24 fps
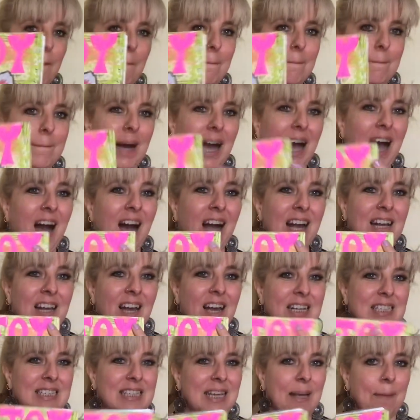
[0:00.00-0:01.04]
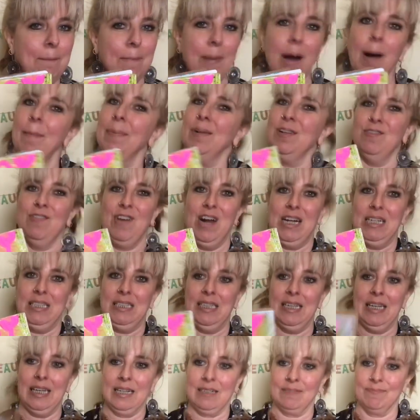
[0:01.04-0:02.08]
my highlighting bubble
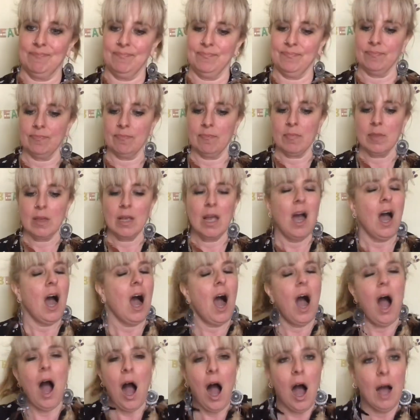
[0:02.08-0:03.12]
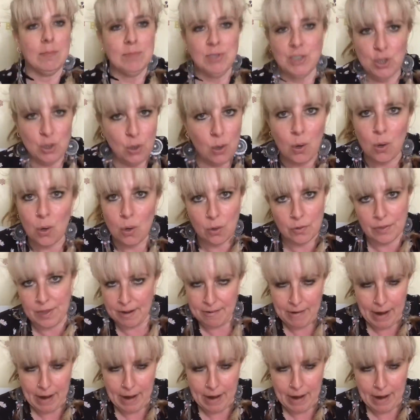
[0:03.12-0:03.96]
writing. I'm sure they're